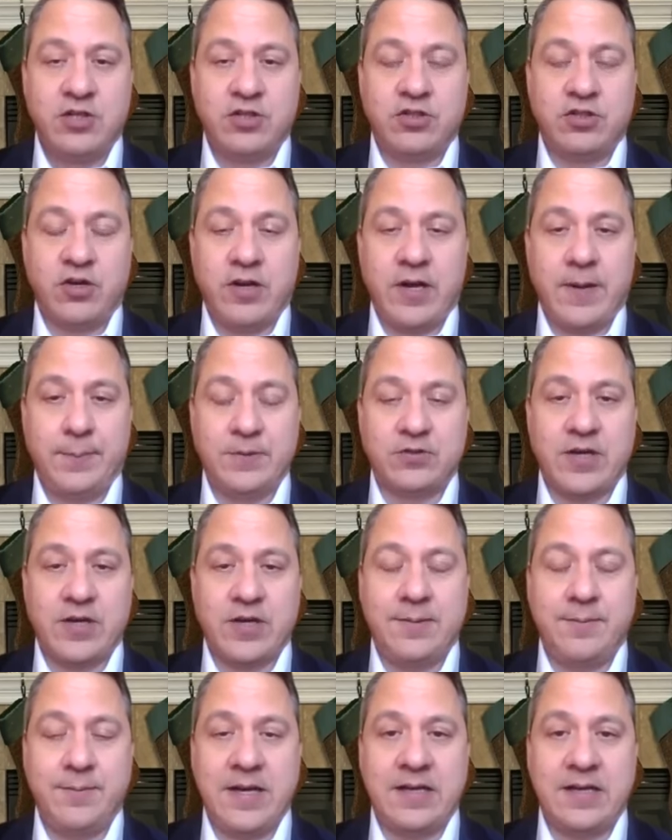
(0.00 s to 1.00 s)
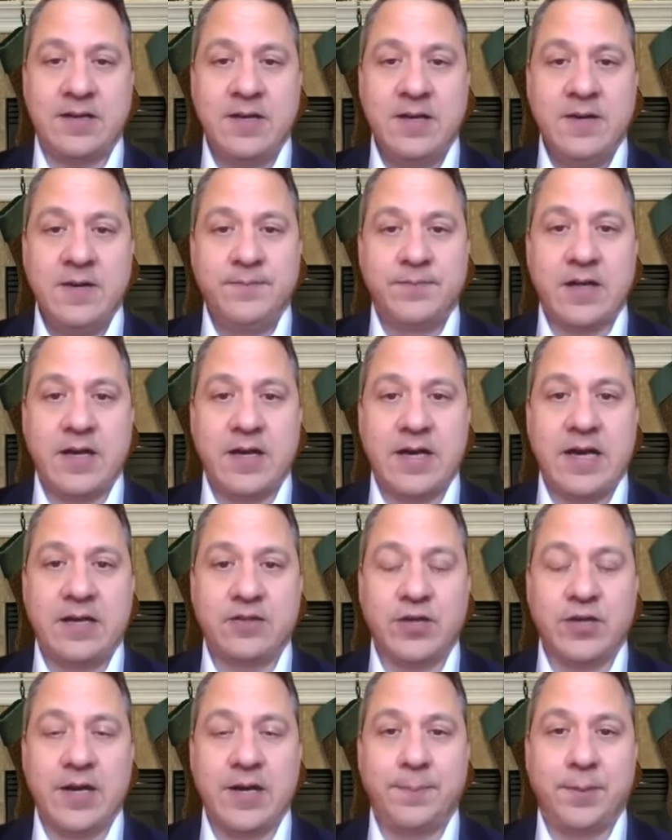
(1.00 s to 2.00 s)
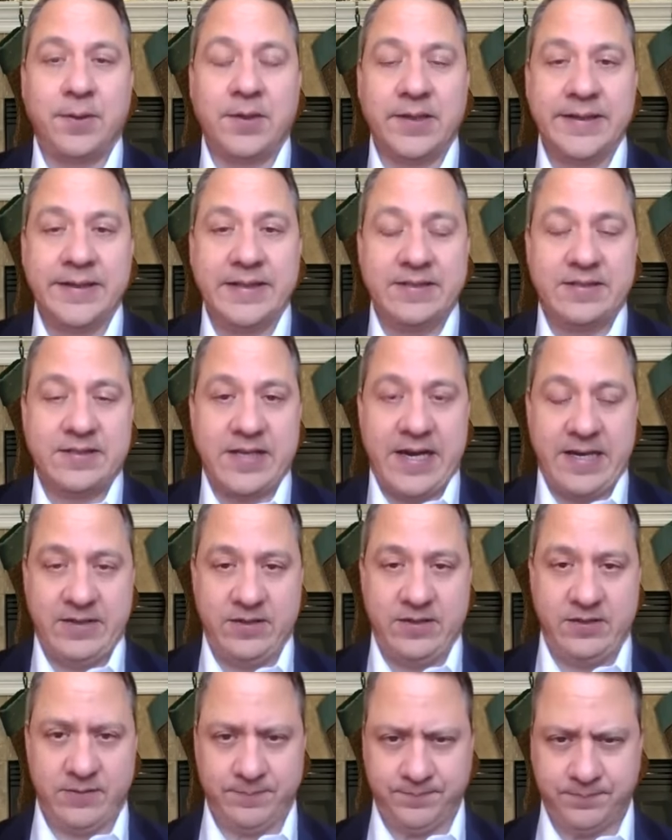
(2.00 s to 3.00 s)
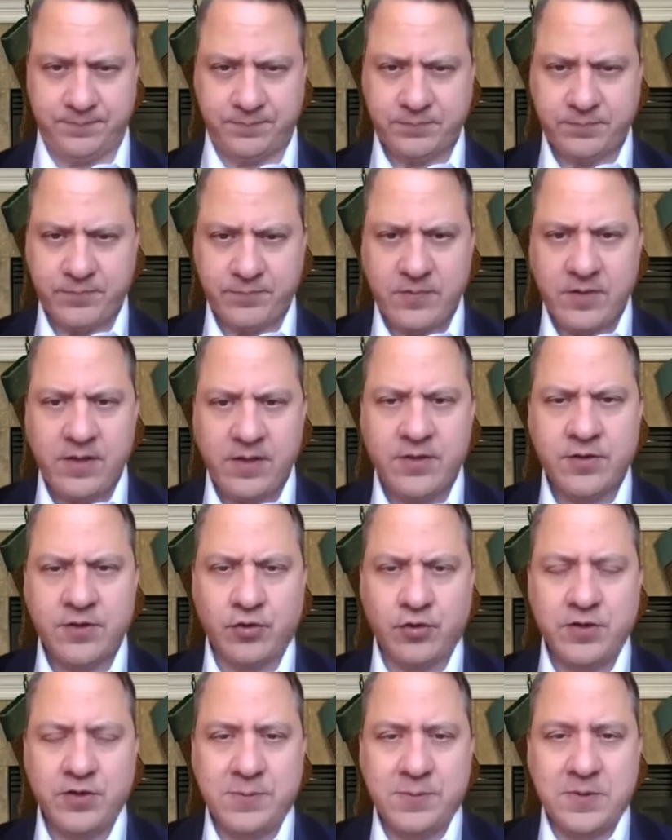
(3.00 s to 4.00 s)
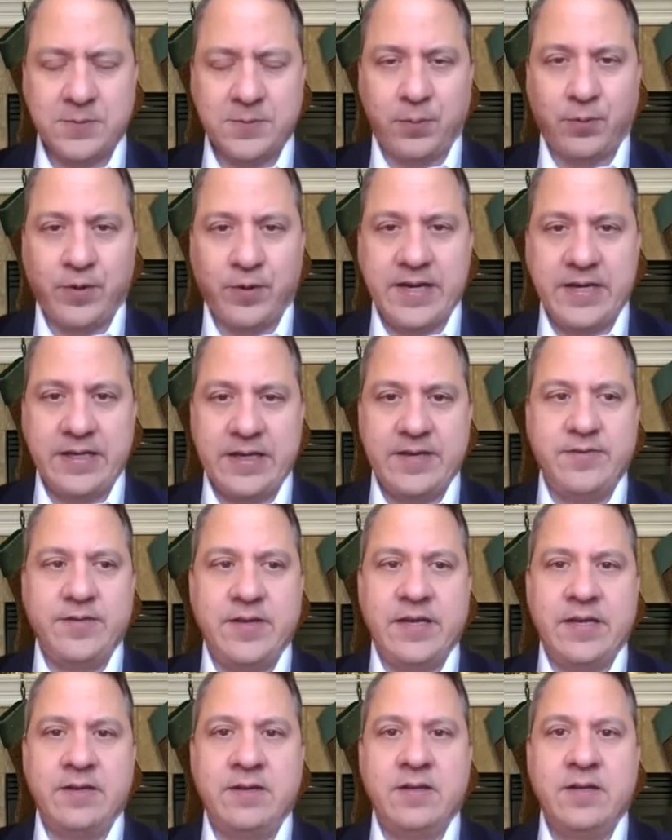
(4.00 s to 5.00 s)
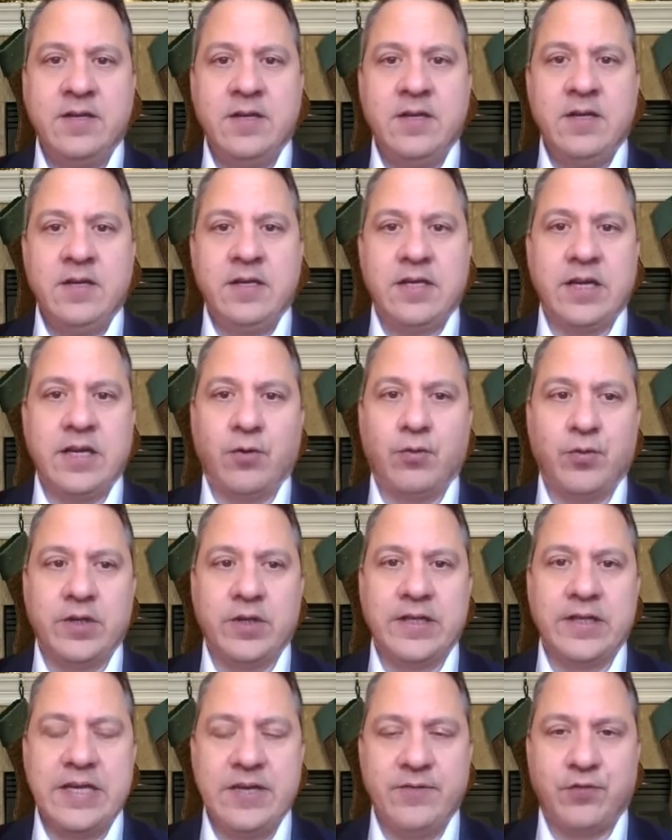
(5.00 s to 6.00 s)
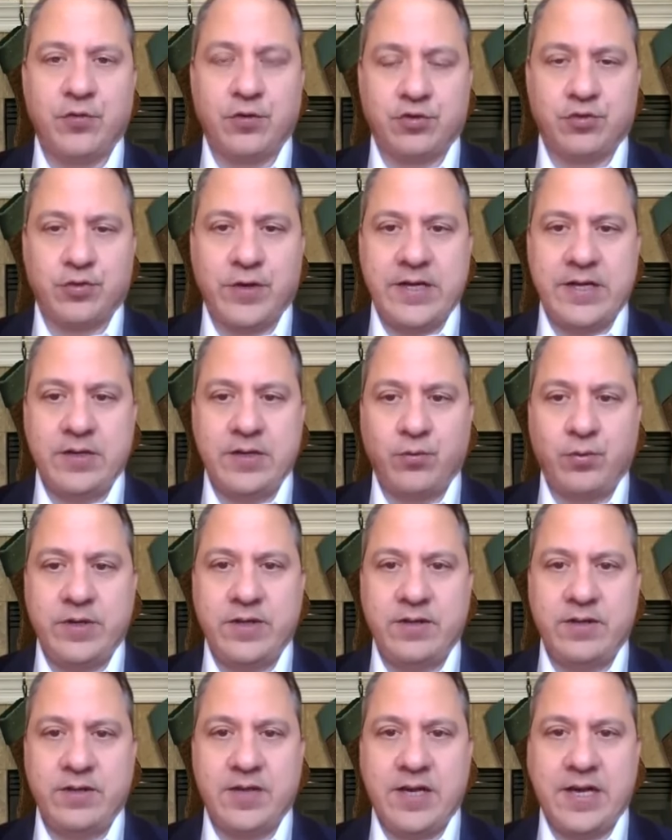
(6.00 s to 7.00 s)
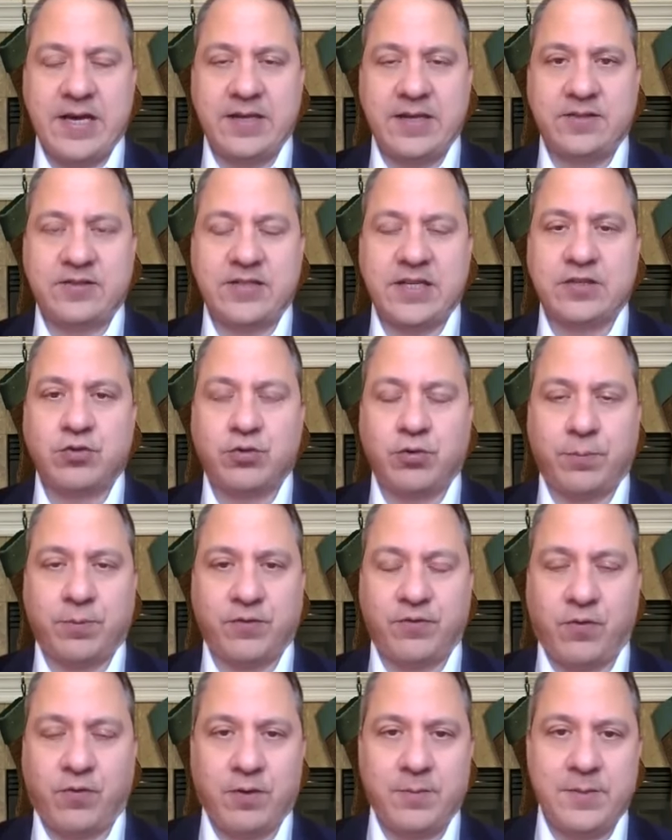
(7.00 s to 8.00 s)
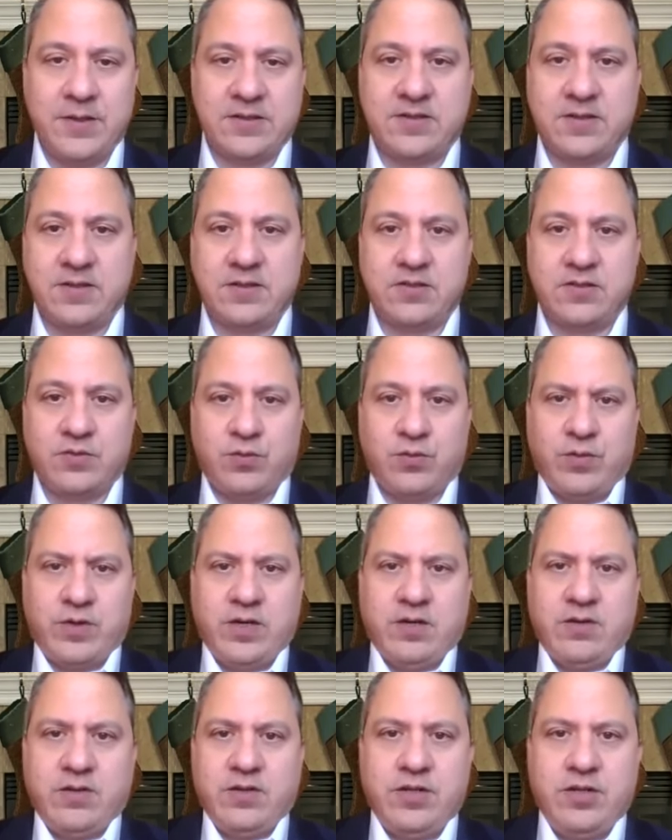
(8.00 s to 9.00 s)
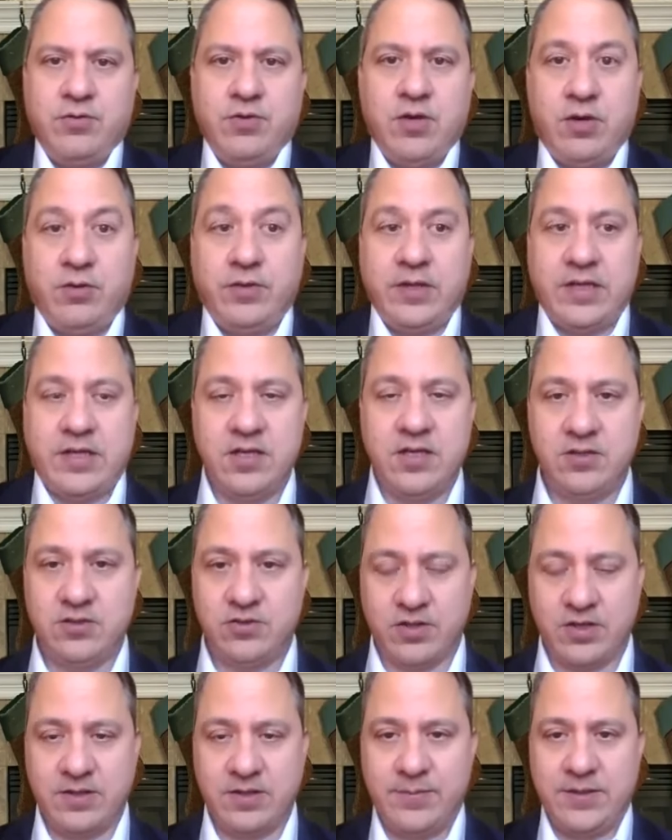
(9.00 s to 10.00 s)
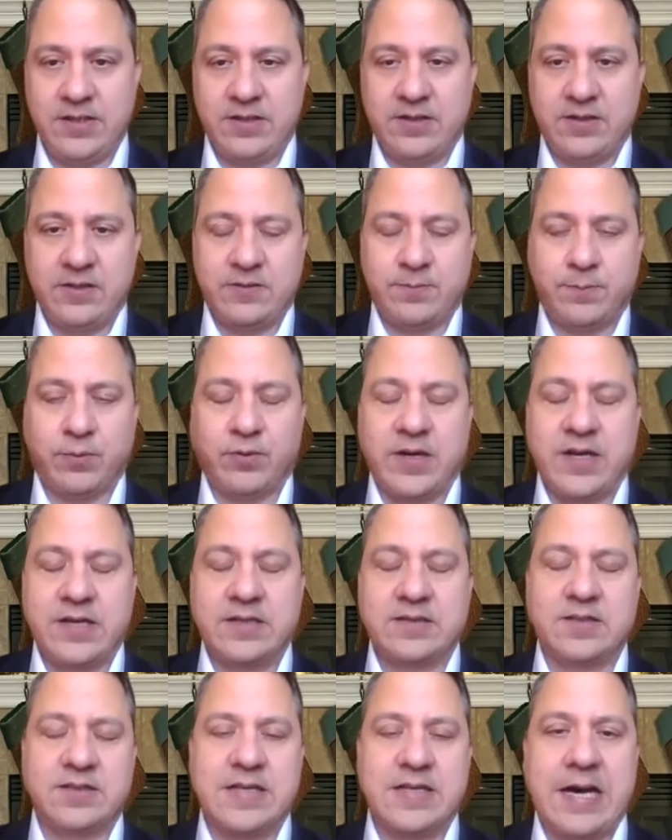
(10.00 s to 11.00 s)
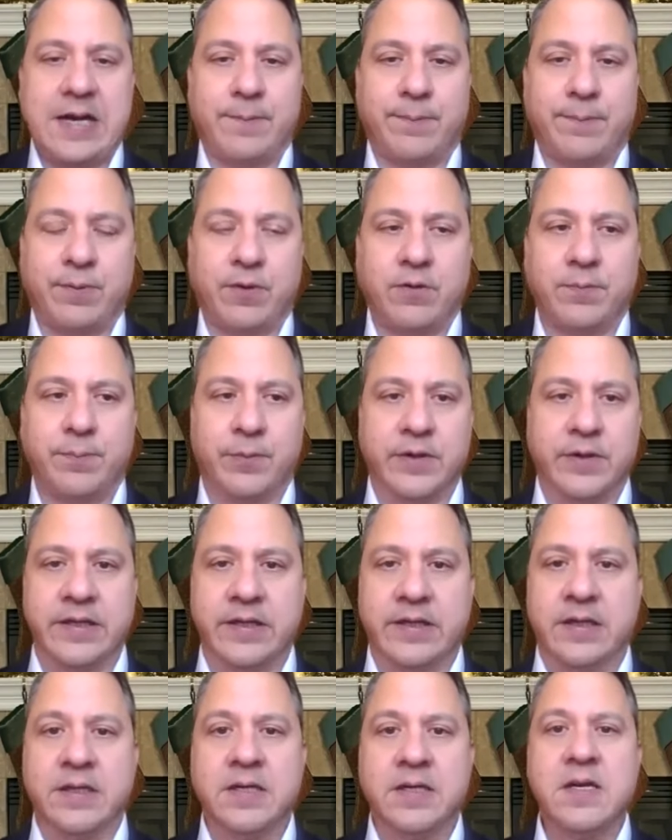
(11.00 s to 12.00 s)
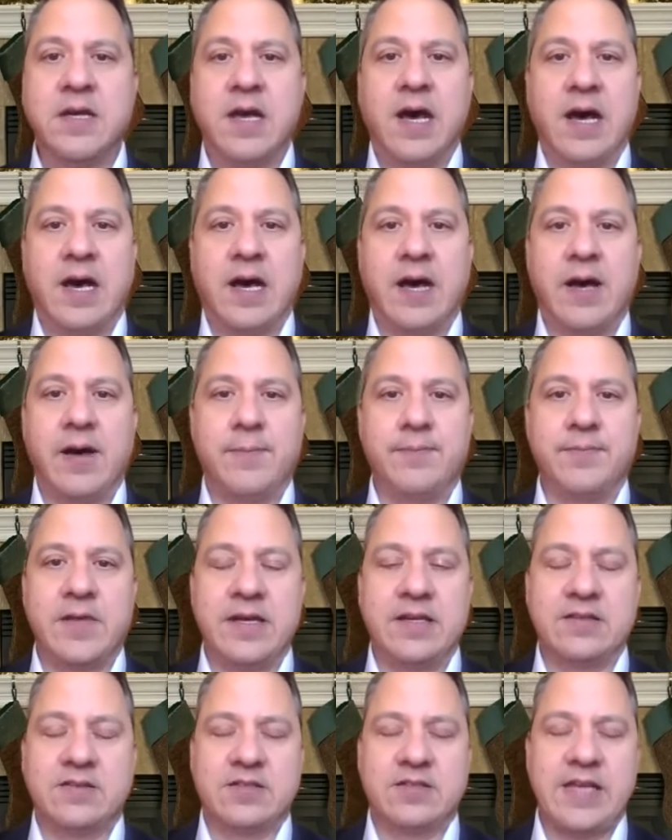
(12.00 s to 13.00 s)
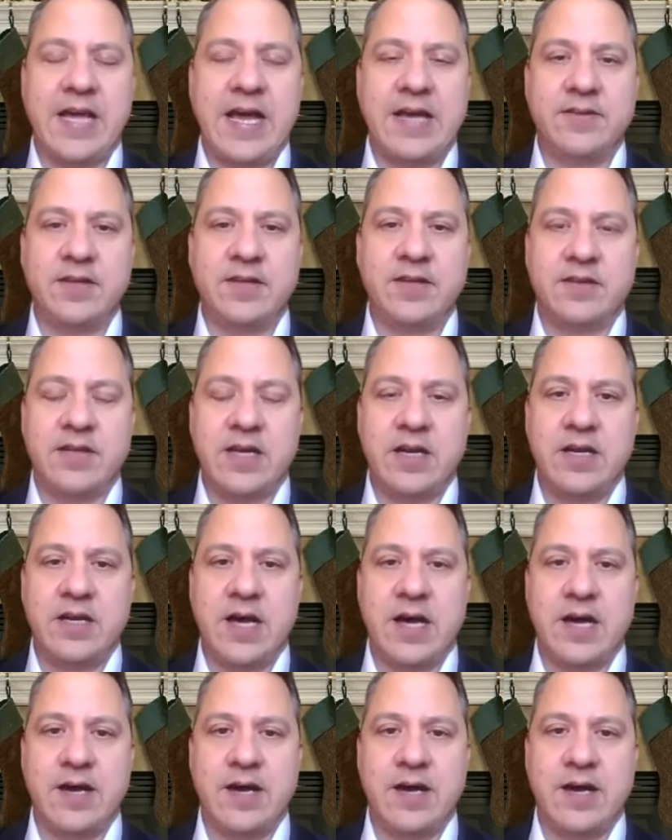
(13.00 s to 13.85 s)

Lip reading: showed up and tried to make, try to politicize the Christmas parade, and then, you know, really infiltrate it with sexual performances where you know that kids are going to be at these parades. It's not appropriate. And it's sad that they,